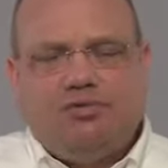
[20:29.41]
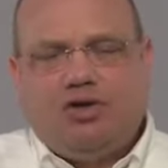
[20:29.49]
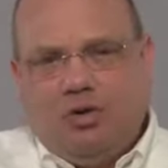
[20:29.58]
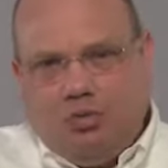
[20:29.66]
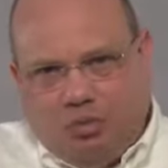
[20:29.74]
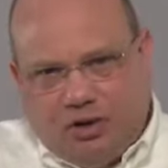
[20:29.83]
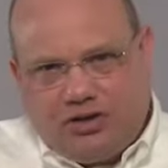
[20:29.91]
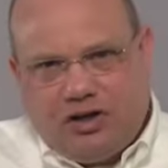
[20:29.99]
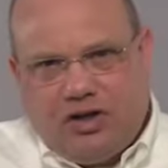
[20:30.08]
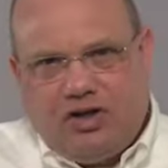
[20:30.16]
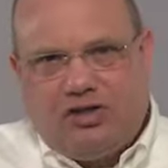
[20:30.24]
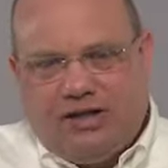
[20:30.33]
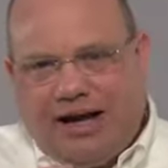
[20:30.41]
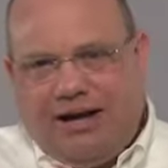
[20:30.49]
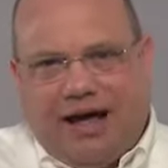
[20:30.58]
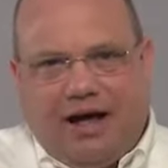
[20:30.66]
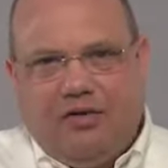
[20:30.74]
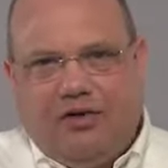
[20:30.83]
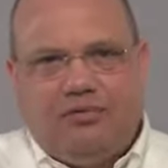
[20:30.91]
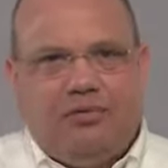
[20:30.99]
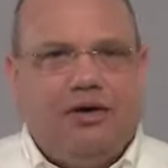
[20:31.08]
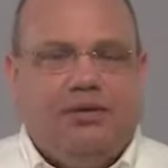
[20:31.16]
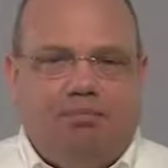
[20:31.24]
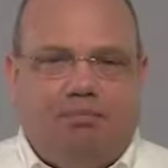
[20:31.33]
So once you understand how these
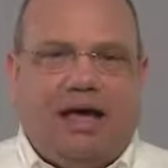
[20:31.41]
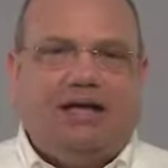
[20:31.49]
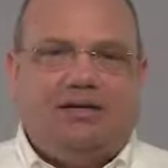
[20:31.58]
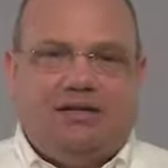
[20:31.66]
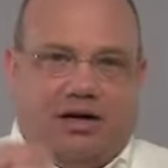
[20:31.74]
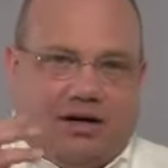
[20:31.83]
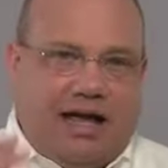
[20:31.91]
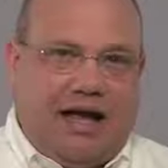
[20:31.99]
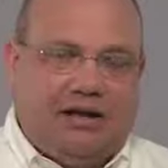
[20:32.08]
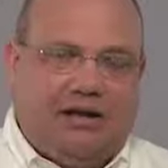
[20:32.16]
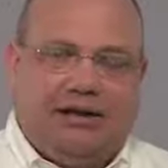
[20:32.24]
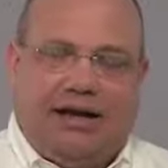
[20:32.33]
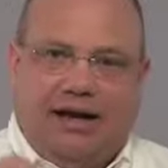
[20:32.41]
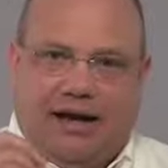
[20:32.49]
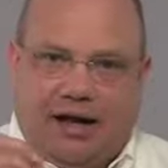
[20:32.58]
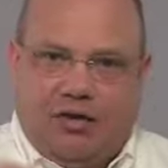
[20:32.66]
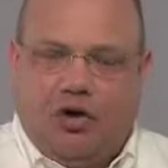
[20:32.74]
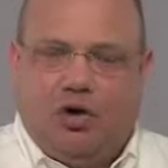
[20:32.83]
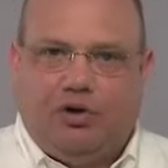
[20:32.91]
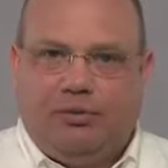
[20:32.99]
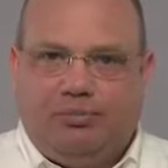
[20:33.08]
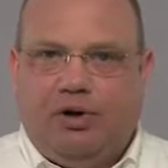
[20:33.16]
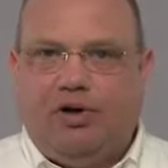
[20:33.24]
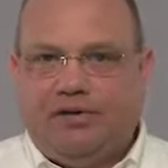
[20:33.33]
bases are calculated, how the holding
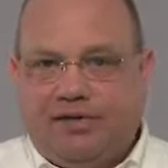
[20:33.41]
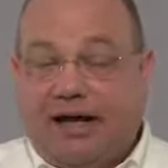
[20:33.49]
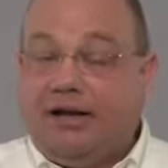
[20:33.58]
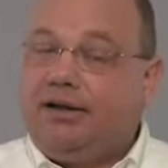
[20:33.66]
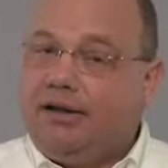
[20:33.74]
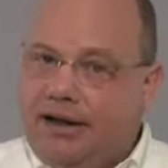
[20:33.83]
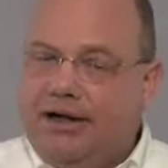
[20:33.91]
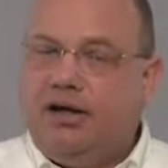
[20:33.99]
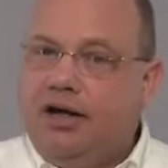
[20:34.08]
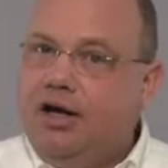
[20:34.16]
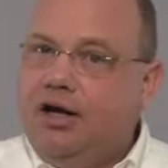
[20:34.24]
period is calculated,